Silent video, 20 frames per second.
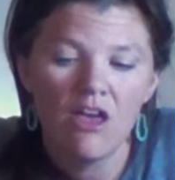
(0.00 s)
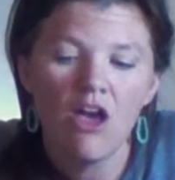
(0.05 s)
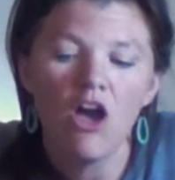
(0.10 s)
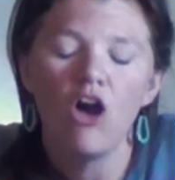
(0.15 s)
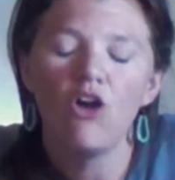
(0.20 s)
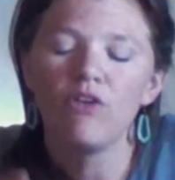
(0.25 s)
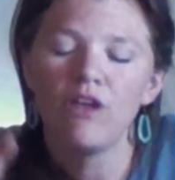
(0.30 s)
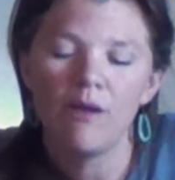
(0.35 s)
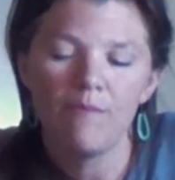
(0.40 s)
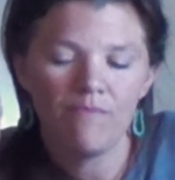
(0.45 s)

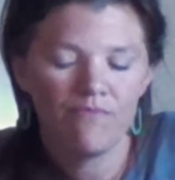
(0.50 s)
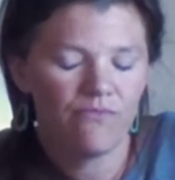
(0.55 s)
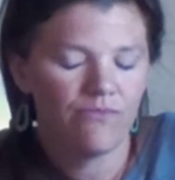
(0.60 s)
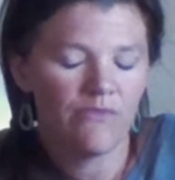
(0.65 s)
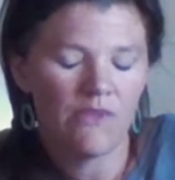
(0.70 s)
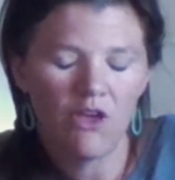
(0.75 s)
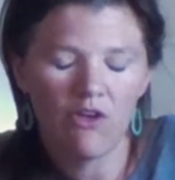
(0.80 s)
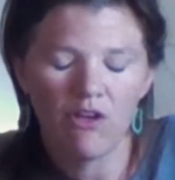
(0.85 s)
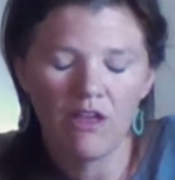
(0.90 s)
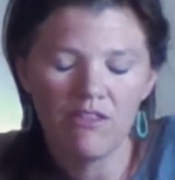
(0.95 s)
Oh yeah,
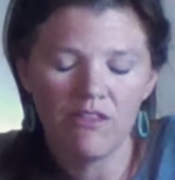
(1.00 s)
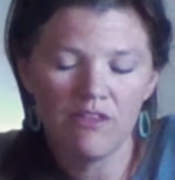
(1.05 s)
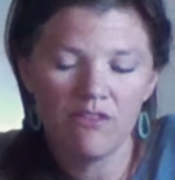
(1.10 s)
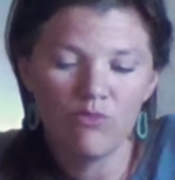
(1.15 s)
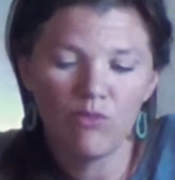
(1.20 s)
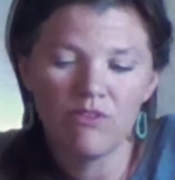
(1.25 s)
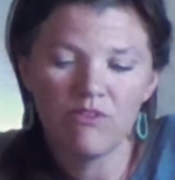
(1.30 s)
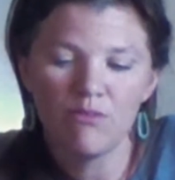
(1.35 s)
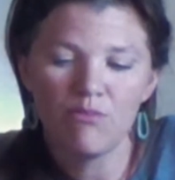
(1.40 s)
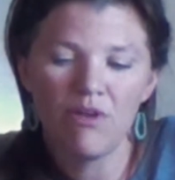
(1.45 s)
okay, this
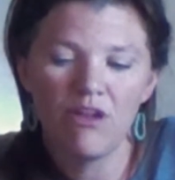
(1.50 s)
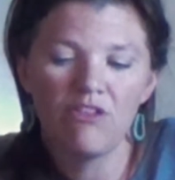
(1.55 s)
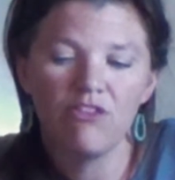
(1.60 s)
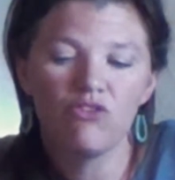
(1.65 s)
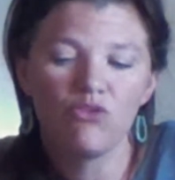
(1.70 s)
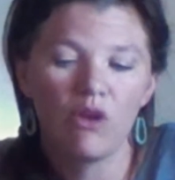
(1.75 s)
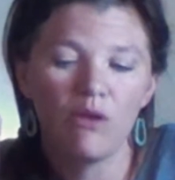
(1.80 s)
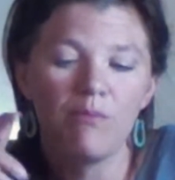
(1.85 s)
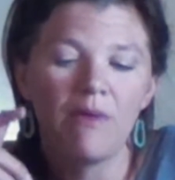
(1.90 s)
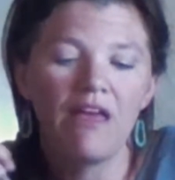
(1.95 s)
wasn't part of the
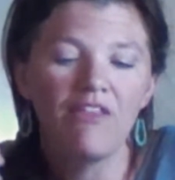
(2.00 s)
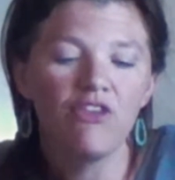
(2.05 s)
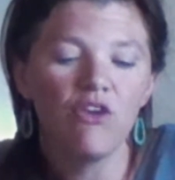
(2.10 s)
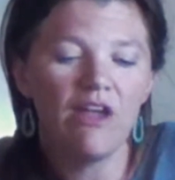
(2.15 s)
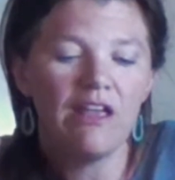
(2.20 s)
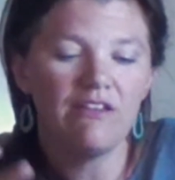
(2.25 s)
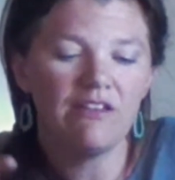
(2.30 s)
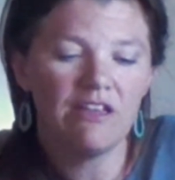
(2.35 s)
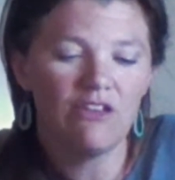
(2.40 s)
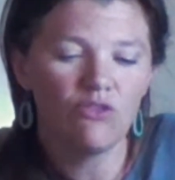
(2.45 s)
story. Matthew
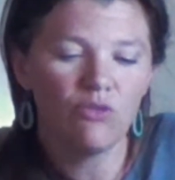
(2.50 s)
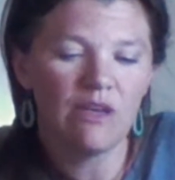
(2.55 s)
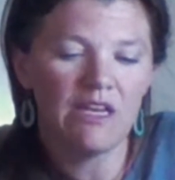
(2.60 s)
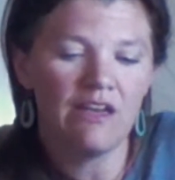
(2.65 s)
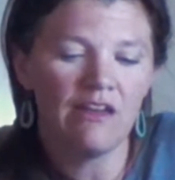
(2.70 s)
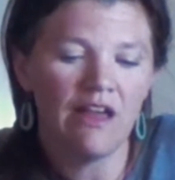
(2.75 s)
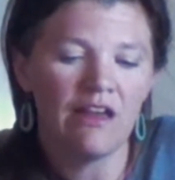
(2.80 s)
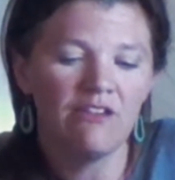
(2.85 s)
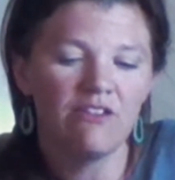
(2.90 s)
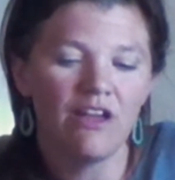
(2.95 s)

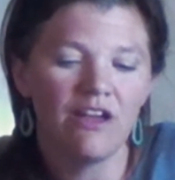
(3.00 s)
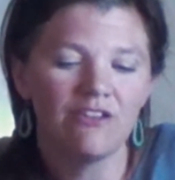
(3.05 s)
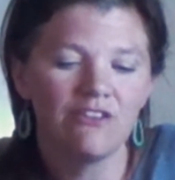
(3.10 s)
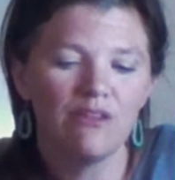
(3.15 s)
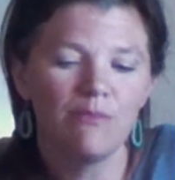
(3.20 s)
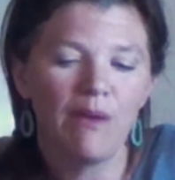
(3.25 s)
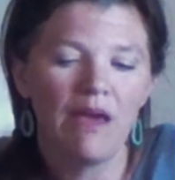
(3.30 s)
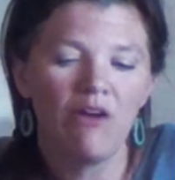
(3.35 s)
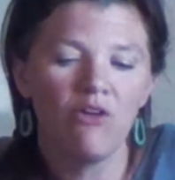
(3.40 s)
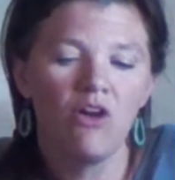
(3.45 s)
18:29 talks
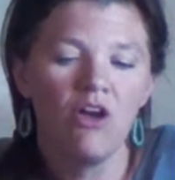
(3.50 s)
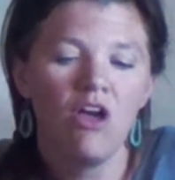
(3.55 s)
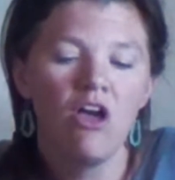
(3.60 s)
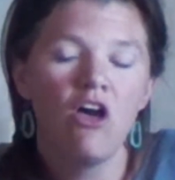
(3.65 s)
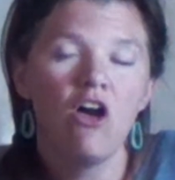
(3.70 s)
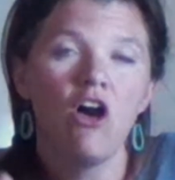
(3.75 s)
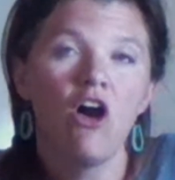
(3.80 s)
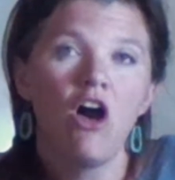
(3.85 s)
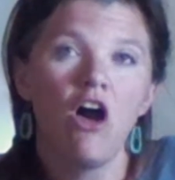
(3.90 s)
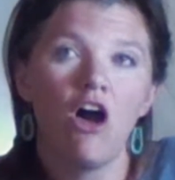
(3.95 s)
about
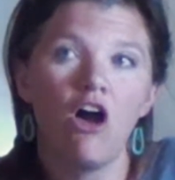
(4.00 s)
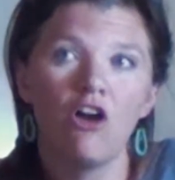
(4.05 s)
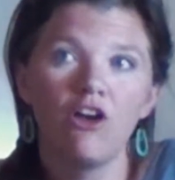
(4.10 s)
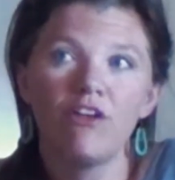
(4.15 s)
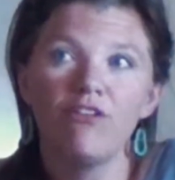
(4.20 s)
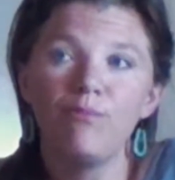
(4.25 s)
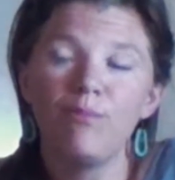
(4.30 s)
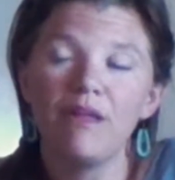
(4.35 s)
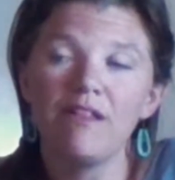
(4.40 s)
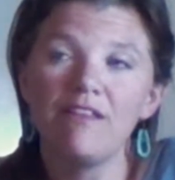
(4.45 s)

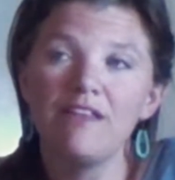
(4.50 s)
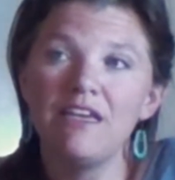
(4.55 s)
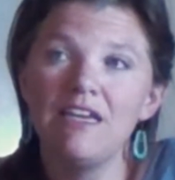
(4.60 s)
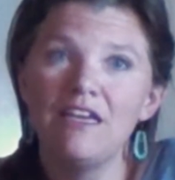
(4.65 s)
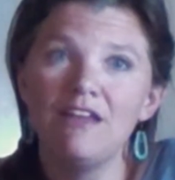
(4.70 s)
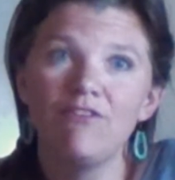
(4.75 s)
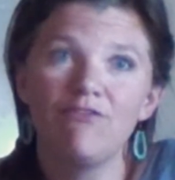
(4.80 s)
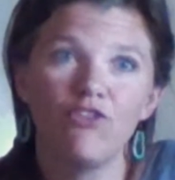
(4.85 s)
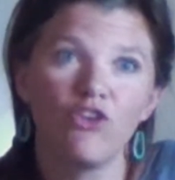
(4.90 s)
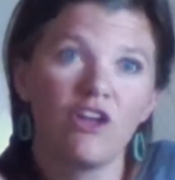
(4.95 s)
our ability
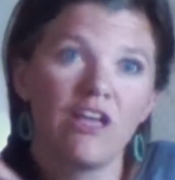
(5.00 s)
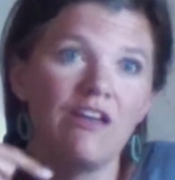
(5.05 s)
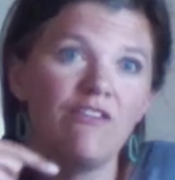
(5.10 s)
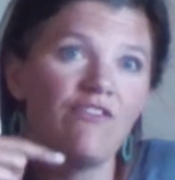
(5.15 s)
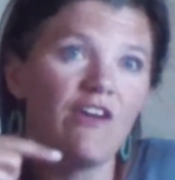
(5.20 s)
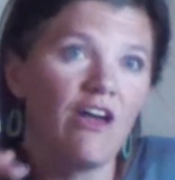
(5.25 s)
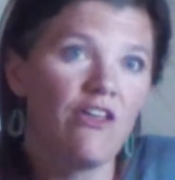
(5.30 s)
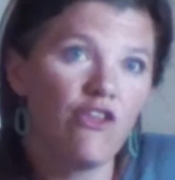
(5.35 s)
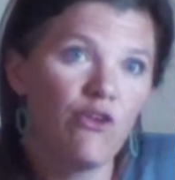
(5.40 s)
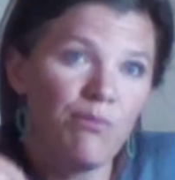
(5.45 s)
to forgive
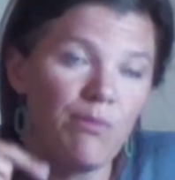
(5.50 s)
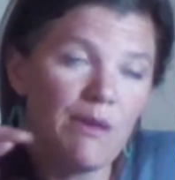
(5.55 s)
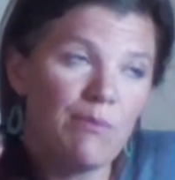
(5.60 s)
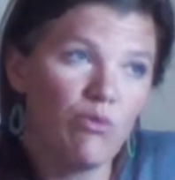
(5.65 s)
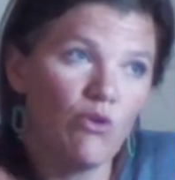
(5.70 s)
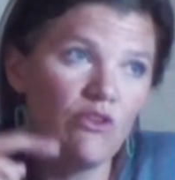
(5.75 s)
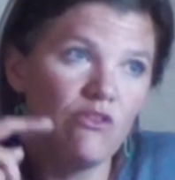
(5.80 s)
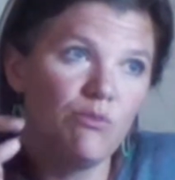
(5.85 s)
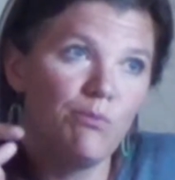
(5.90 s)
other people is